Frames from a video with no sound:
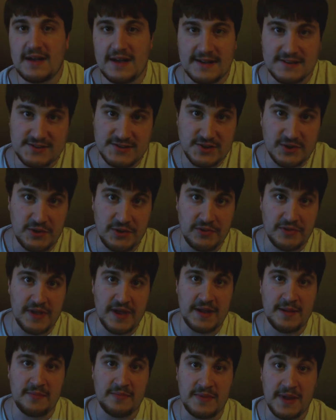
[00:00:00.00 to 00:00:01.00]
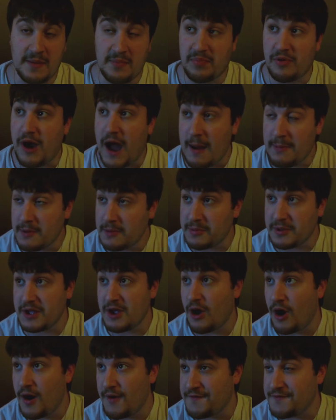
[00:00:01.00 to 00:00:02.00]
until they they
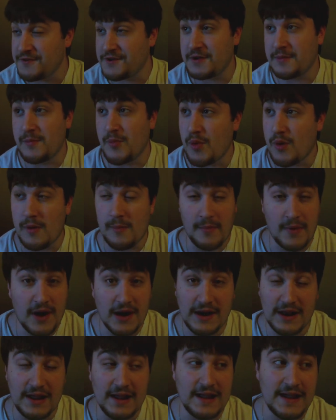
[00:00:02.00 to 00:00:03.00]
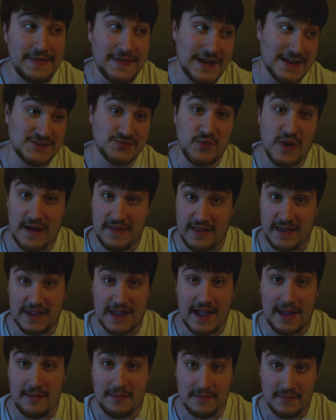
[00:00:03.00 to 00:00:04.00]
probably offered him more money and that's why they
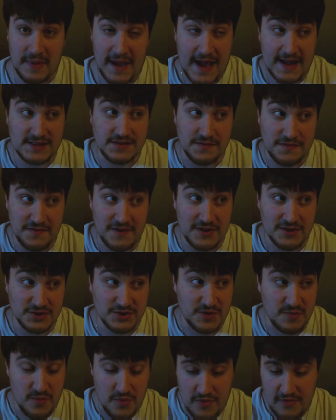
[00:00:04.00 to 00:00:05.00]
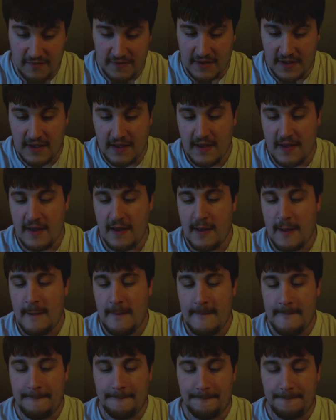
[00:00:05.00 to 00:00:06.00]
came back to finish the movie.
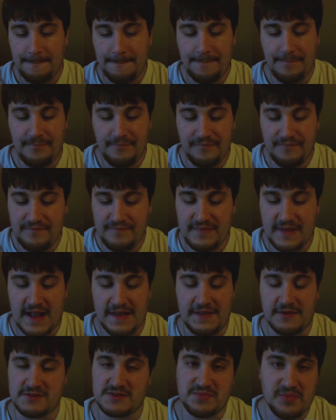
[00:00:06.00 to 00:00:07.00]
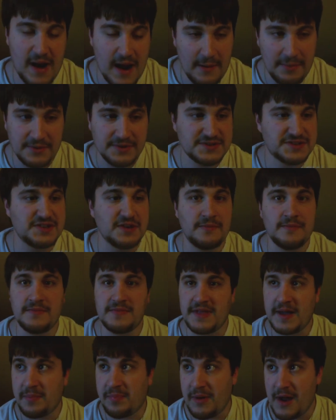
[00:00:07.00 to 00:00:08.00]
And there was probably
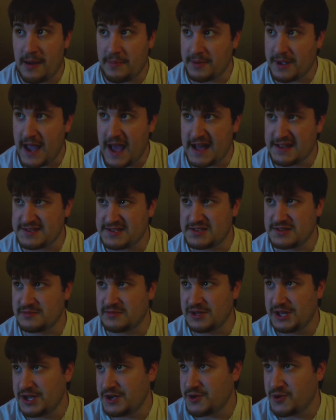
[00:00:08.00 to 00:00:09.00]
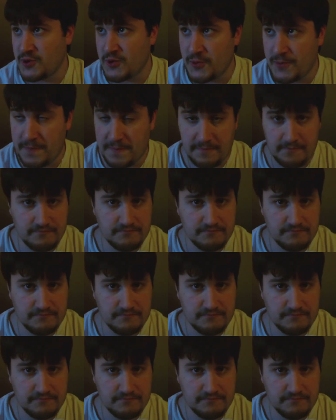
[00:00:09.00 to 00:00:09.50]
some they probably had some legal